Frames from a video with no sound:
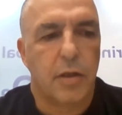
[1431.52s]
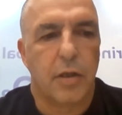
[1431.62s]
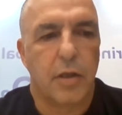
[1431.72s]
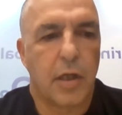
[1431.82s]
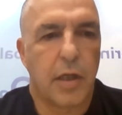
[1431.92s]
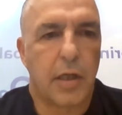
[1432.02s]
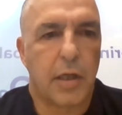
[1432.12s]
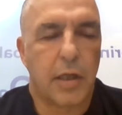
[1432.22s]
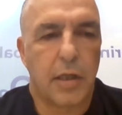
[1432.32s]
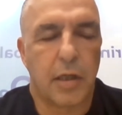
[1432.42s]

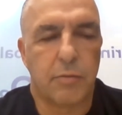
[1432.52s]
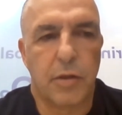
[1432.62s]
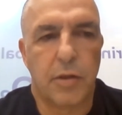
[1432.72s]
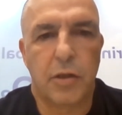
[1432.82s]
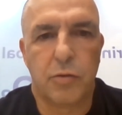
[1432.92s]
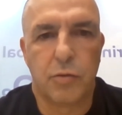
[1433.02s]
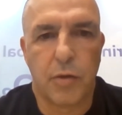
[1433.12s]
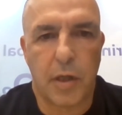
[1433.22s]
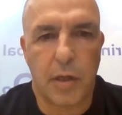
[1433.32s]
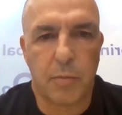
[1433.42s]
And we need
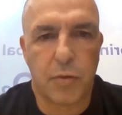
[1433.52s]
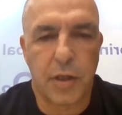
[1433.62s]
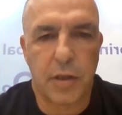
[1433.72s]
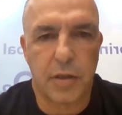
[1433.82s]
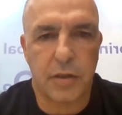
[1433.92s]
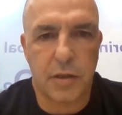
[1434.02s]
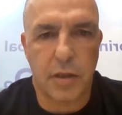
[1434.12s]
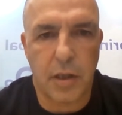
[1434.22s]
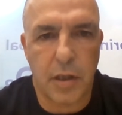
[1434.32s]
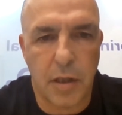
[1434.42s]
to bring this
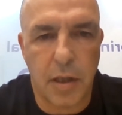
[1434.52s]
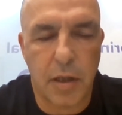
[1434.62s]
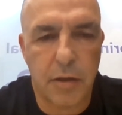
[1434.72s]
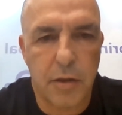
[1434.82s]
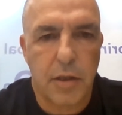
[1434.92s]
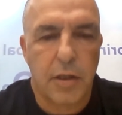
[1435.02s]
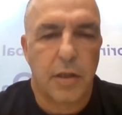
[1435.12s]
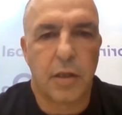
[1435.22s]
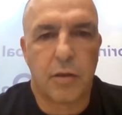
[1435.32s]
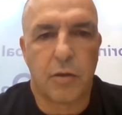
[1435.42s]
air
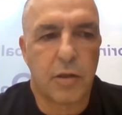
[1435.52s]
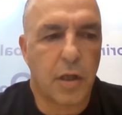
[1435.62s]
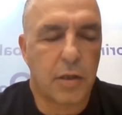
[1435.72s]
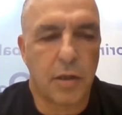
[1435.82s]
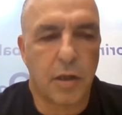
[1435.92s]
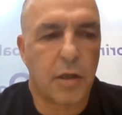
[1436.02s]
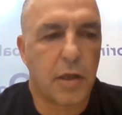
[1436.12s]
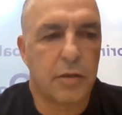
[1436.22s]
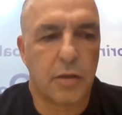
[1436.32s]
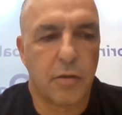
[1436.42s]
in contact, in our
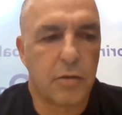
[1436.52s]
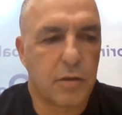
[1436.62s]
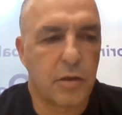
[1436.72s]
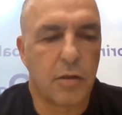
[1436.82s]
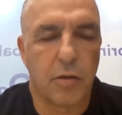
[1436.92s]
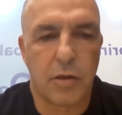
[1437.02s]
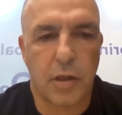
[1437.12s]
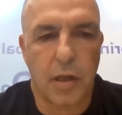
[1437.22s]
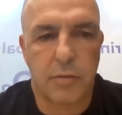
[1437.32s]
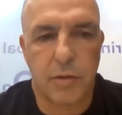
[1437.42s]
case, in
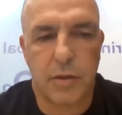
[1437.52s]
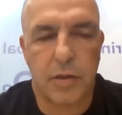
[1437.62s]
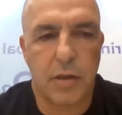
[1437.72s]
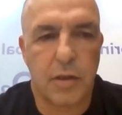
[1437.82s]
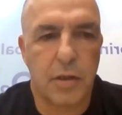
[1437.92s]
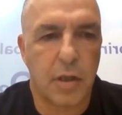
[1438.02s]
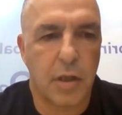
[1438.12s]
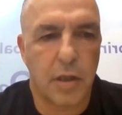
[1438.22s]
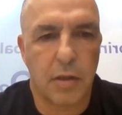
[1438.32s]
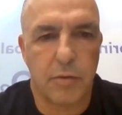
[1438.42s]
contact with
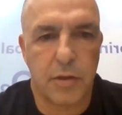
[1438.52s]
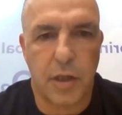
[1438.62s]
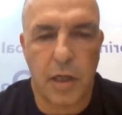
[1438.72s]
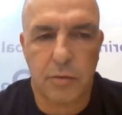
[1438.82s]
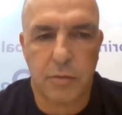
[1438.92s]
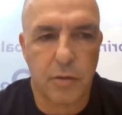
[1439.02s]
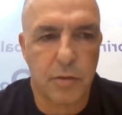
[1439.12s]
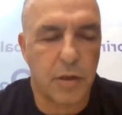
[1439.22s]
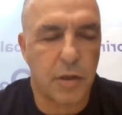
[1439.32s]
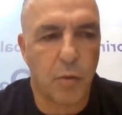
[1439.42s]
the
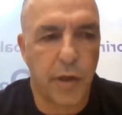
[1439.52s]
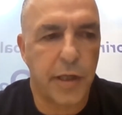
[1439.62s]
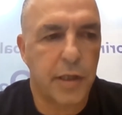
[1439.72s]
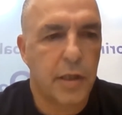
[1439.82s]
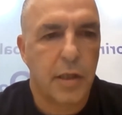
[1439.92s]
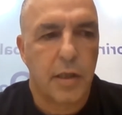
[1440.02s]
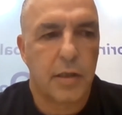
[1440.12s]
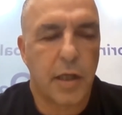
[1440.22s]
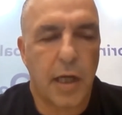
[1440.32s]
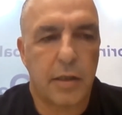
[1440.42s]
electrode in a way
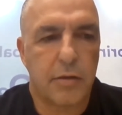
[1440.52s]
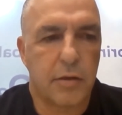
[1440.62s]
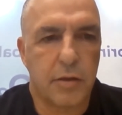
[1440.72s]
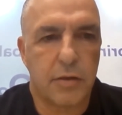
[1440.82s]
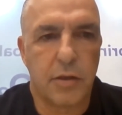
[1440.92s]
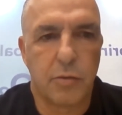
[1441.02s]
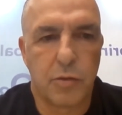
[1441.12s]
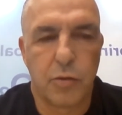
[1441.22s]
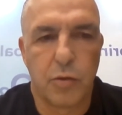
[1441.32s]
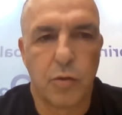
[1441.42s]
that
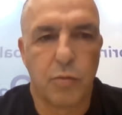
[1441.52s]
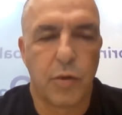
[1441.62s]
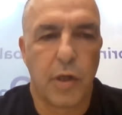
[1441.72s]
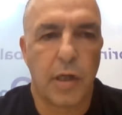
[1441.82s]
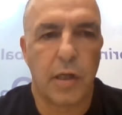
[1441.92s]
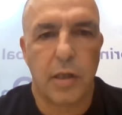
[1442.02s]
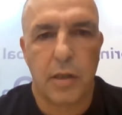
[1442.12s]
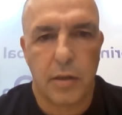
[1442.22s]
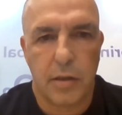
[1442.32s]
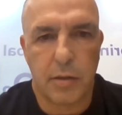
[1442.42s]
CO2 will
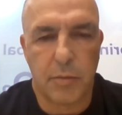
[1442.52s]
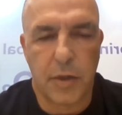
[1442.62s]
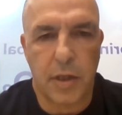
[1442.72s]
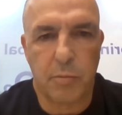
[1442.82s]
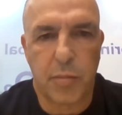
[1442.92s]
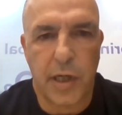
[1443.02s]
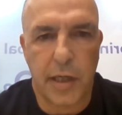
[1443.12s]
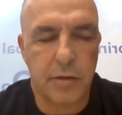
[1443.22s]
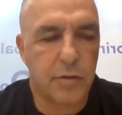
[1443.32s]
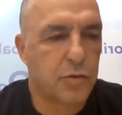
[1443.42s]
then bind